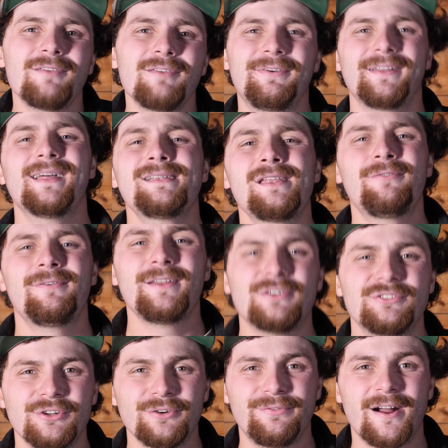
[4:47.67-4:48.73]
if you like this video
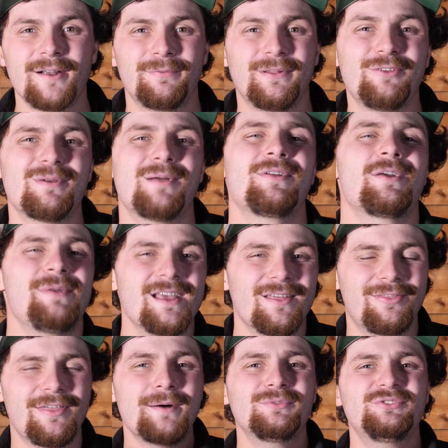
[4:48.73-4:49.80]
so far, please remember to give me a
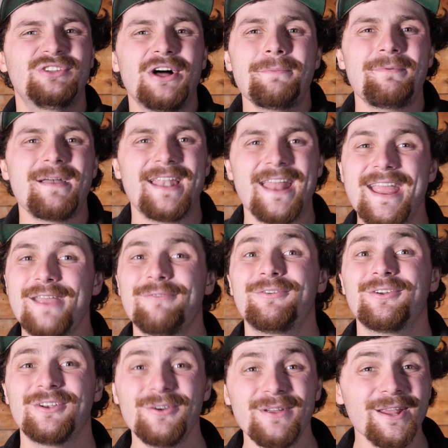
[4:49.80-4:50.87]
thumbs up. And hey, if
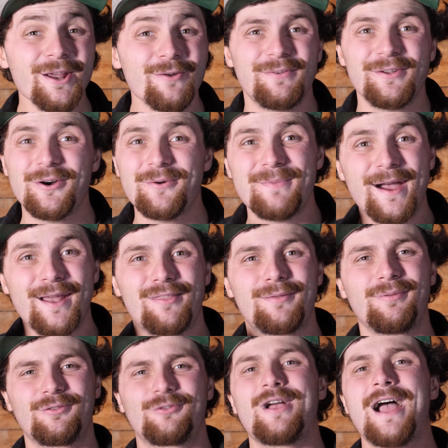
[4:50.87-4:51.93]
you're new here, if you don't mind
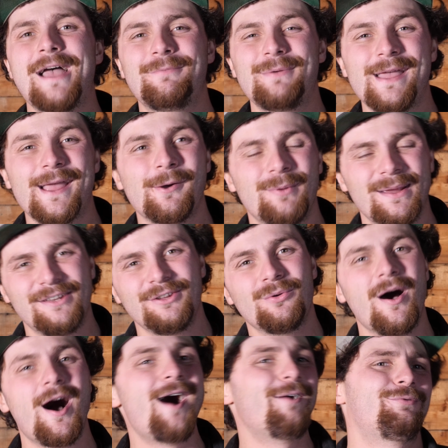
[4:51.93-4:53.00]
subscribing, we
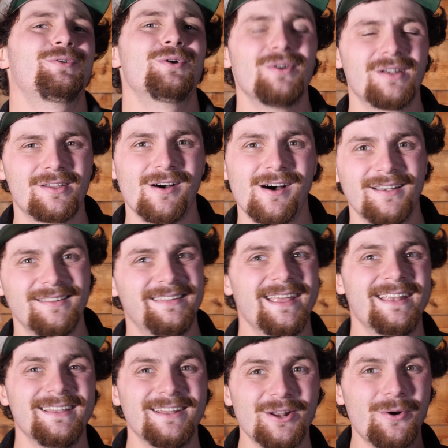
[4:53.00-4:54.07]
do off-road
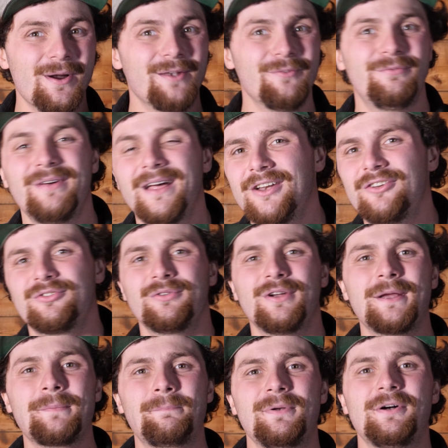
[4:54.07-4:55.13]
content, you know,
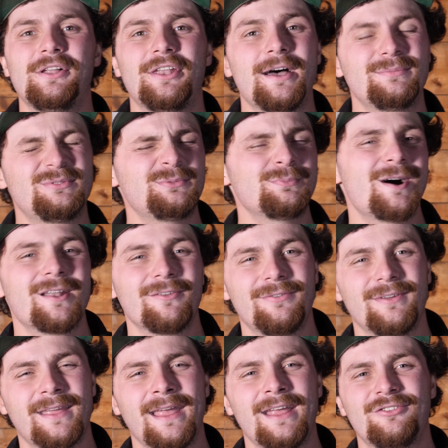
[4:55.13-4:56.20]
adventuring, build-ups,
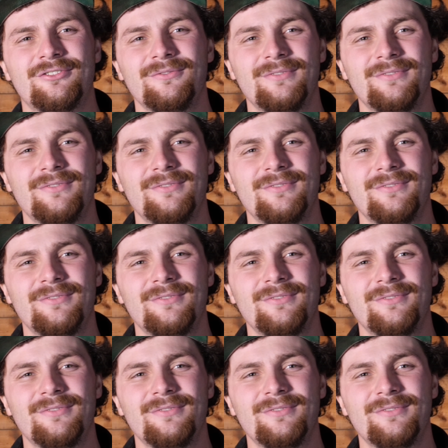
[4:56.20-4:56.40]
modification